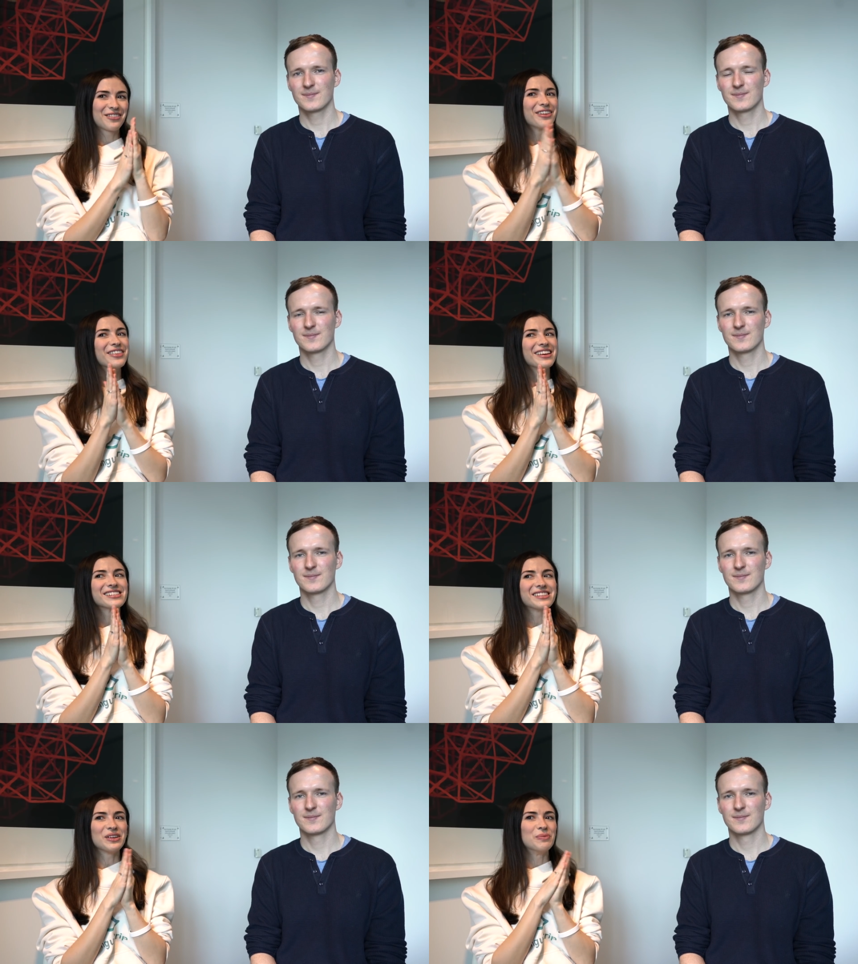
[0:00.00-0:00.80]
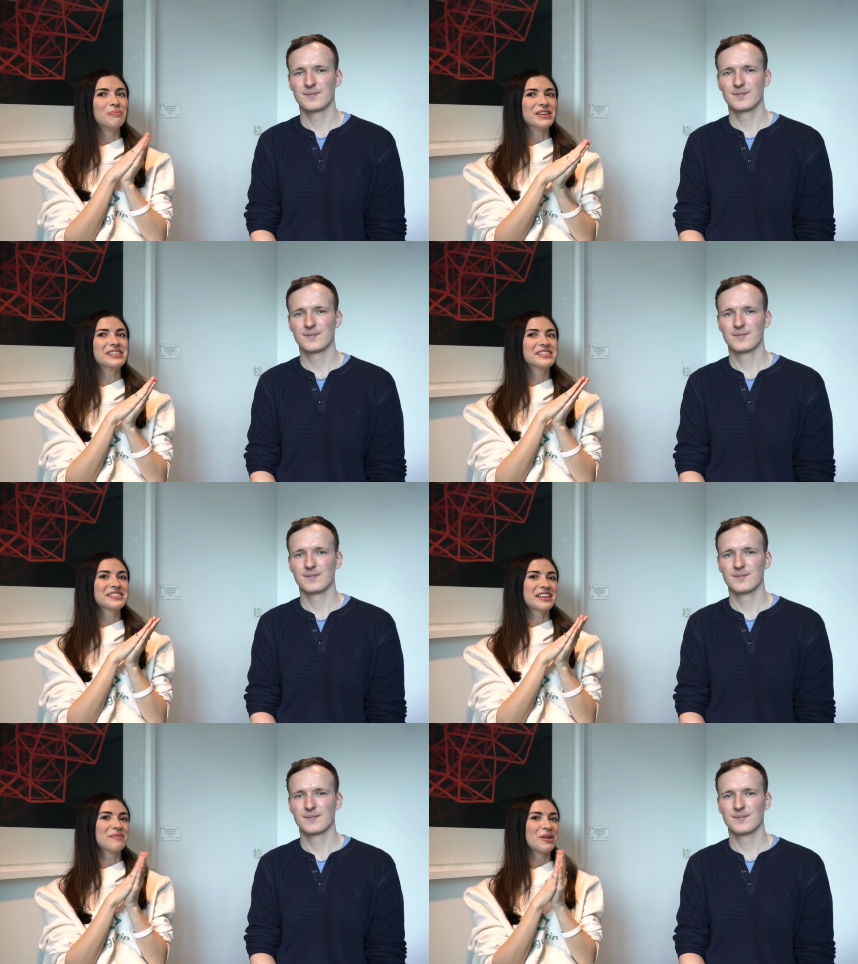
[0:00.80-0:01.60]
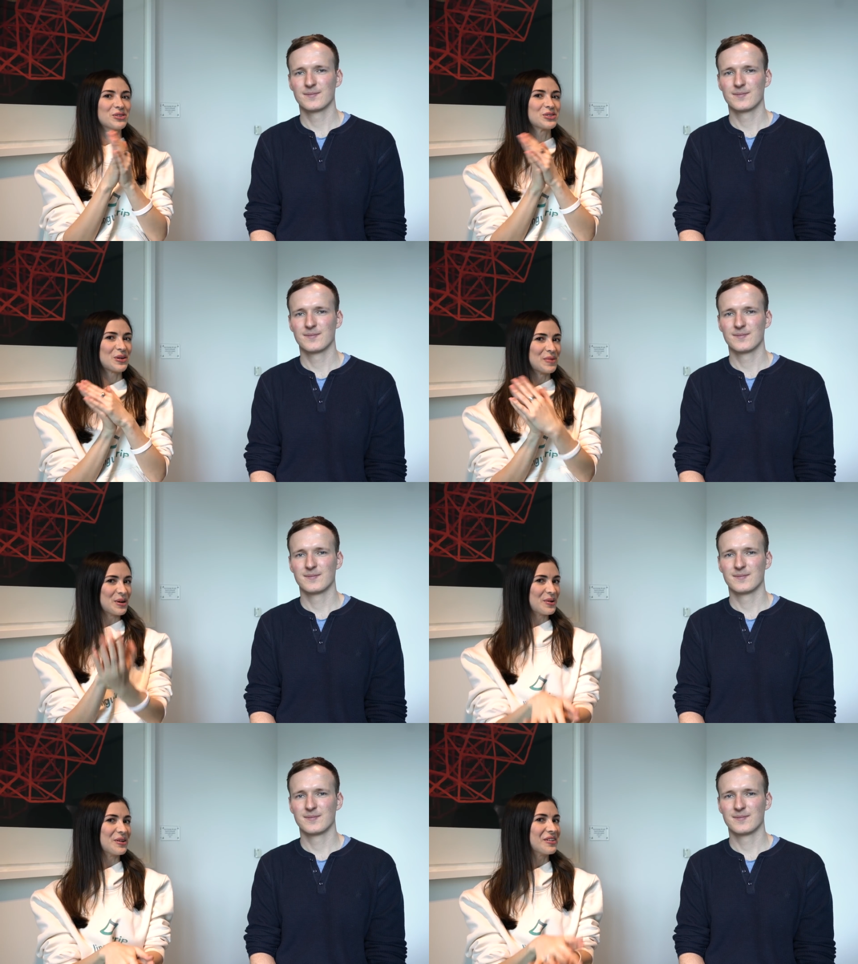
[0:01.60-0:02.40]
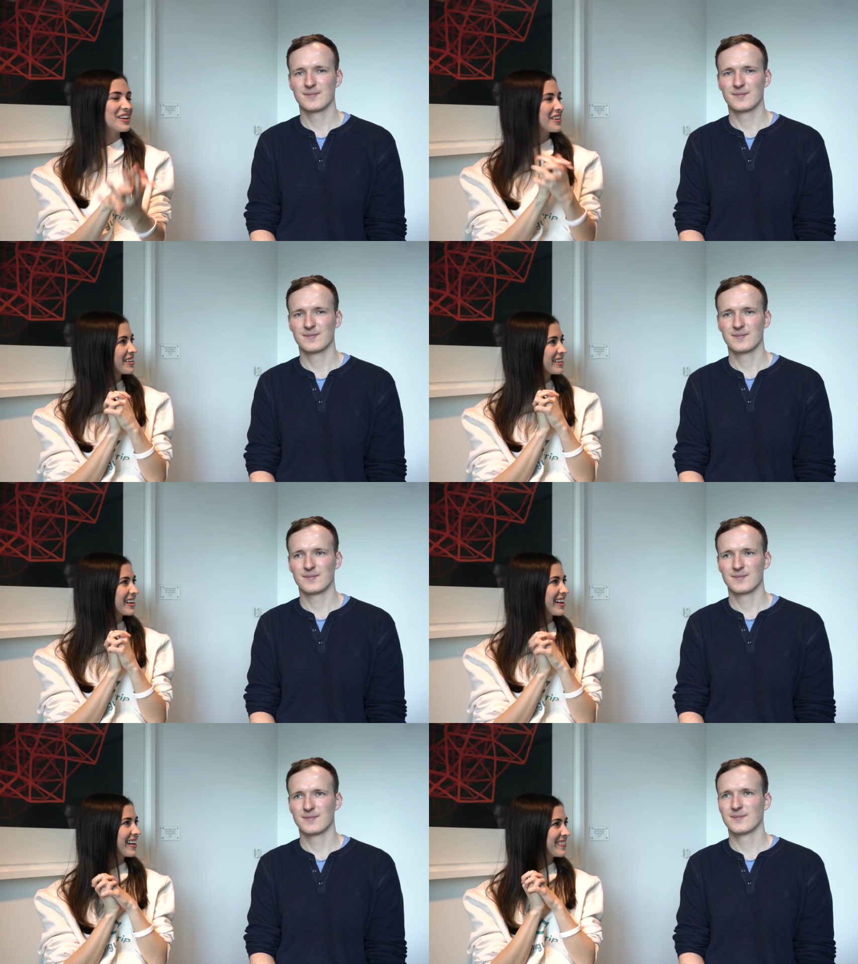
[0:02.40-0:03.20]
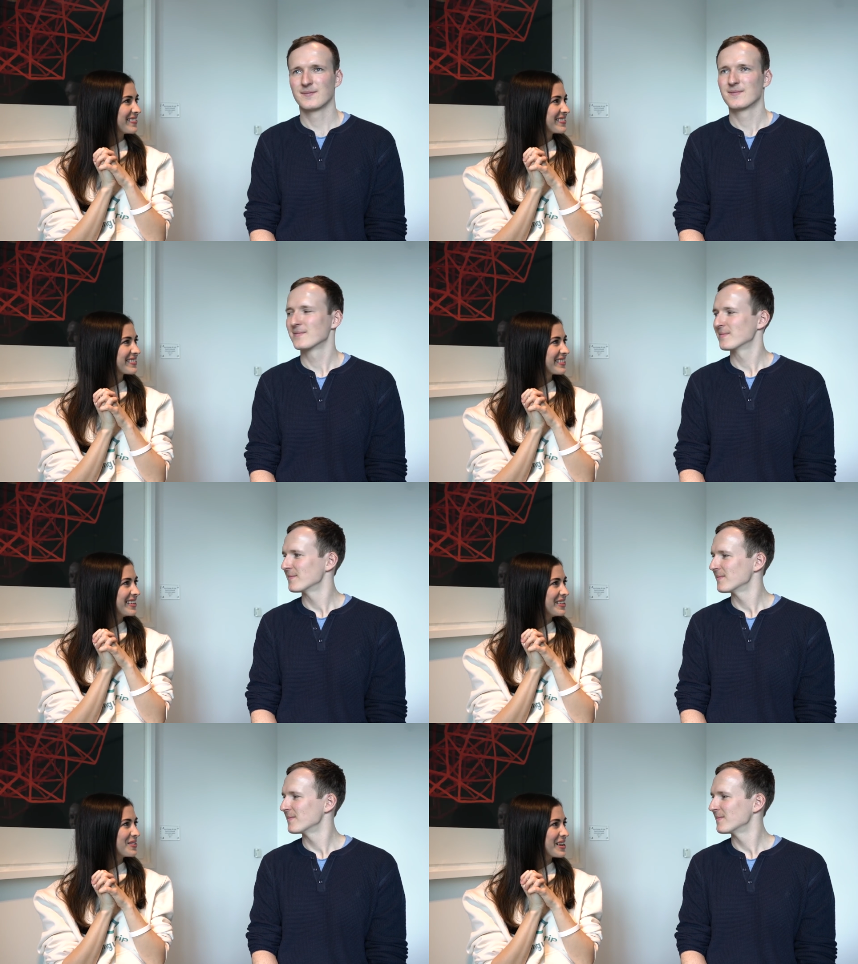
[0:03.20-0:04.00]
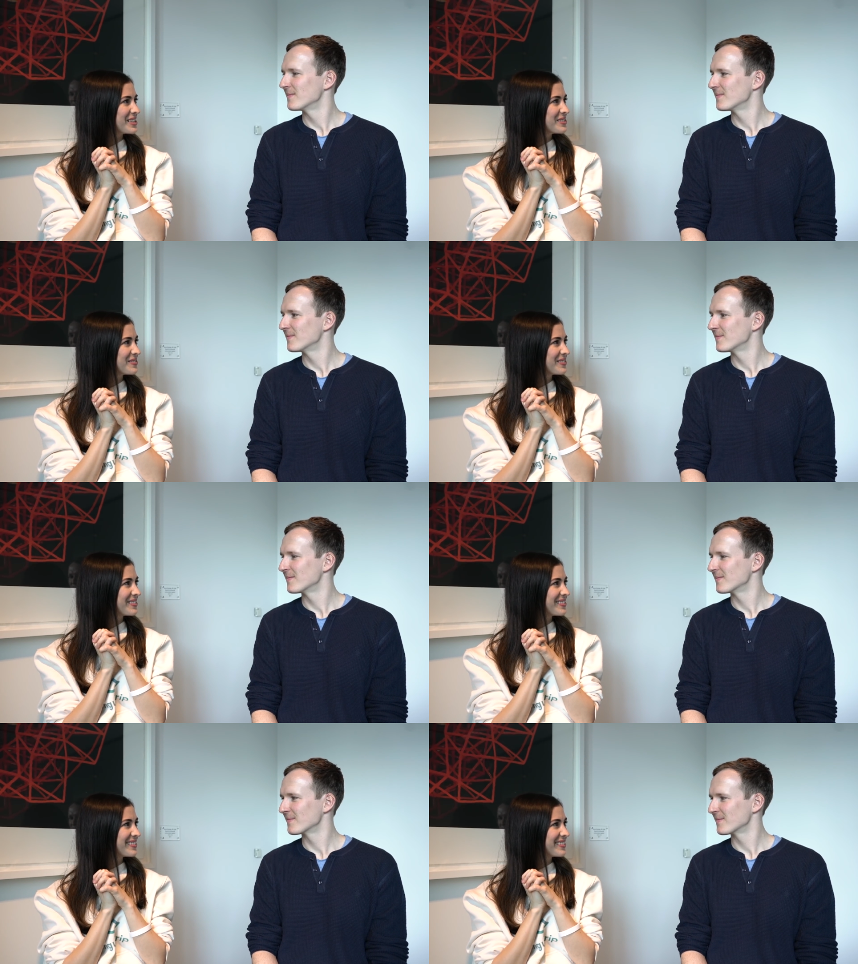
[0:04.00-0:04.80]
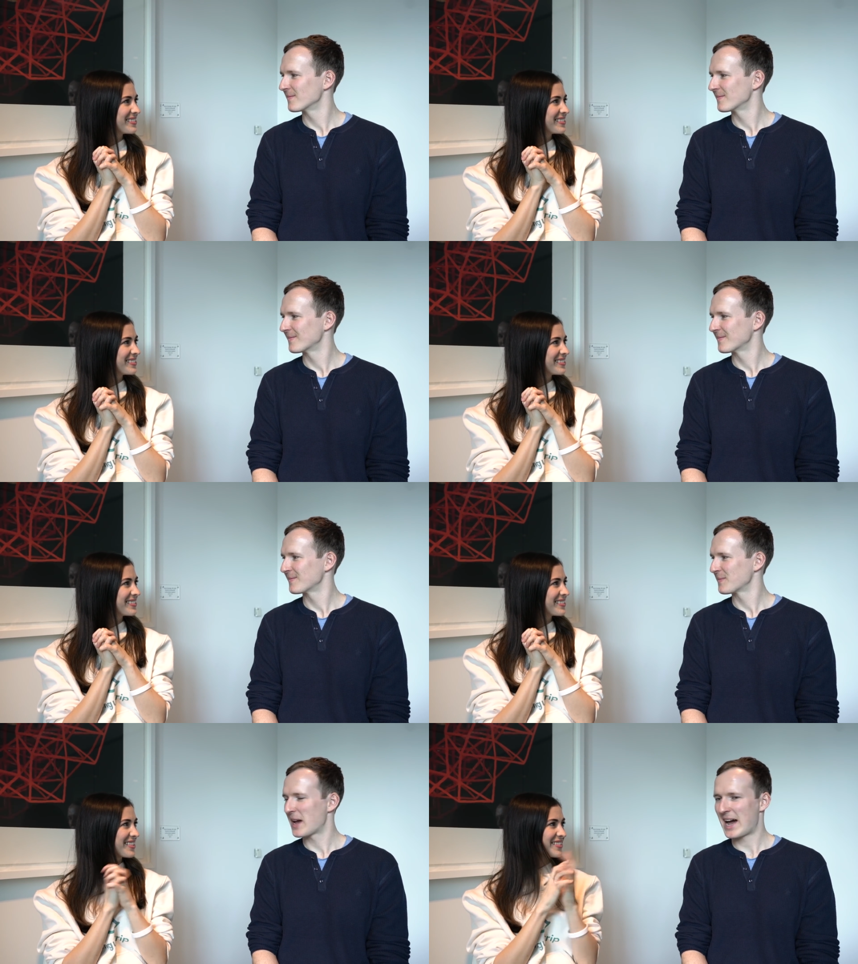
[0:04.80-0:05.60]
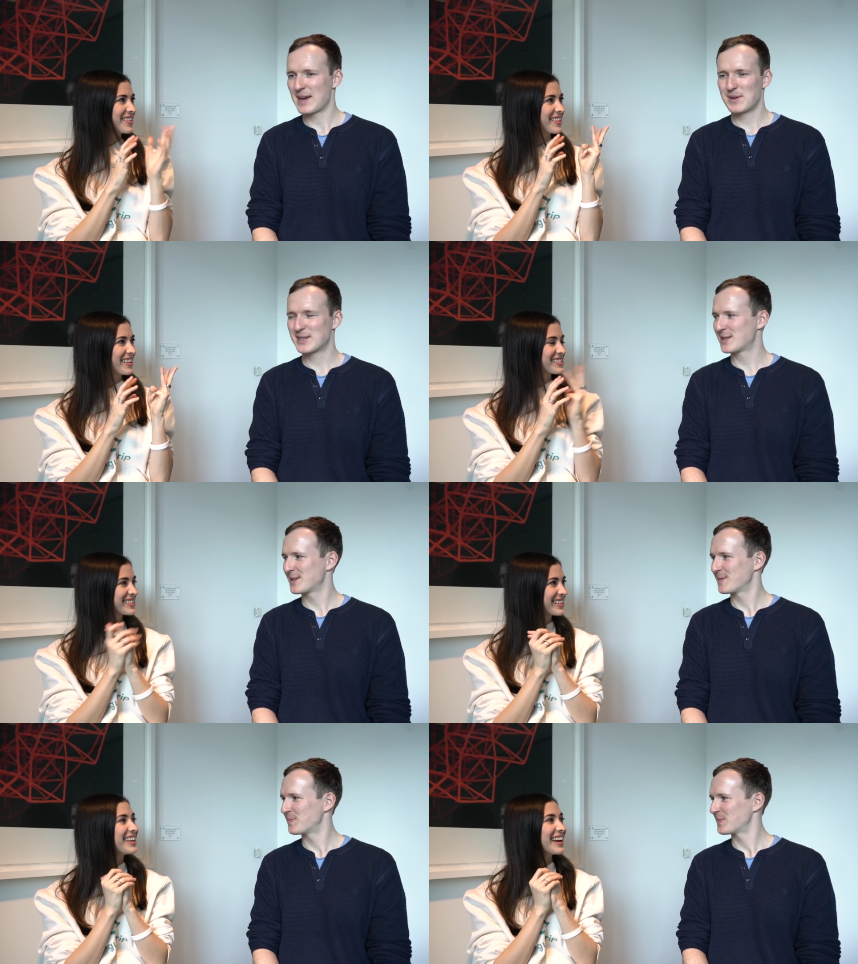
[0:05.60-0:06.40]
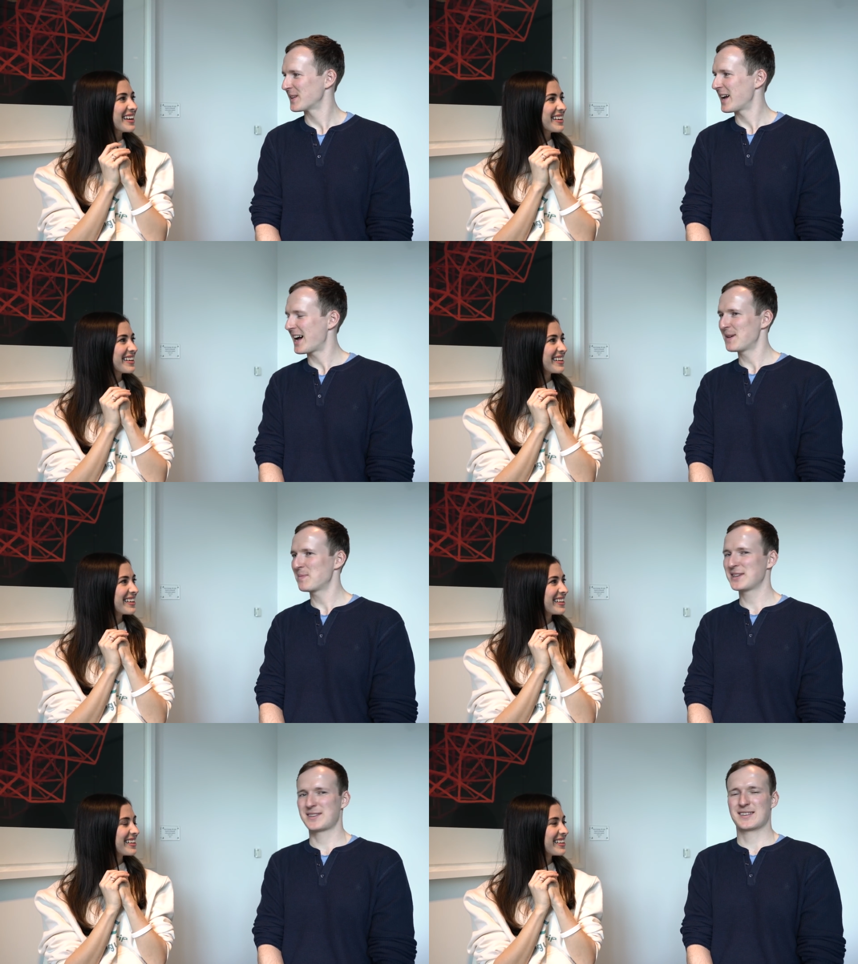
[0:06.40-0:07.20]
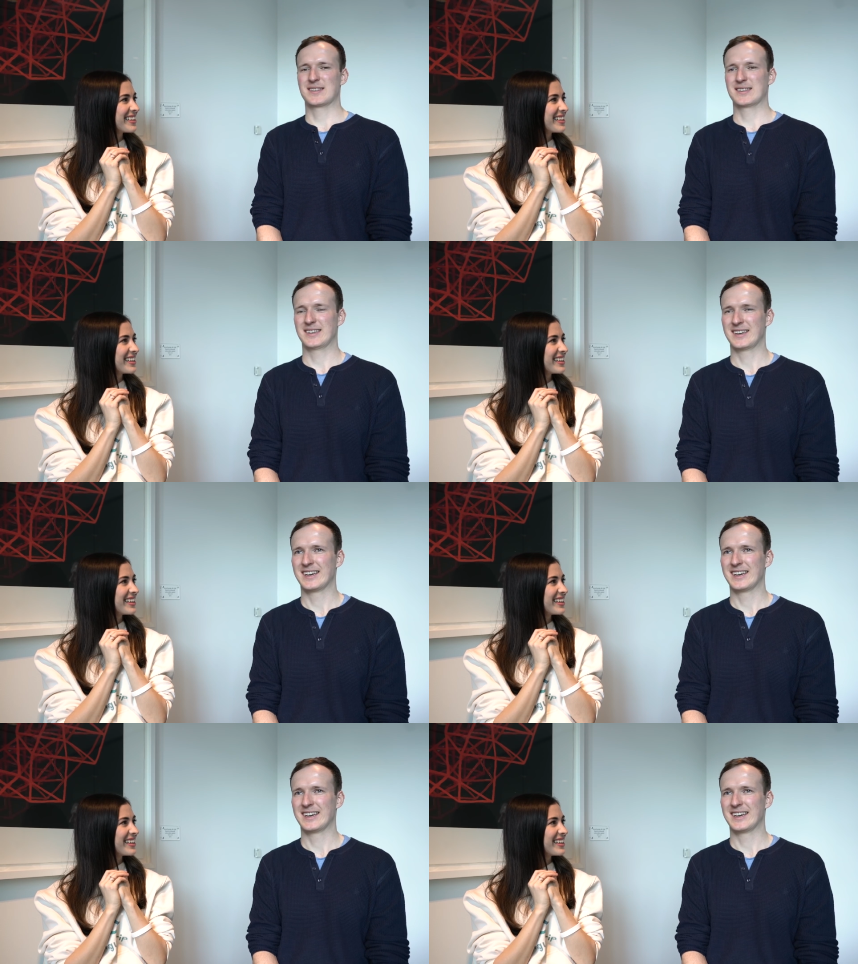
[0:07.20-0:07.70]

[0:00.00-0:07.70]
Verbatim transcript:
Speaker 1: Three things that you miss about Germany when you're here in uh, in the U S. Three I miss. Things. Yeah. I miss.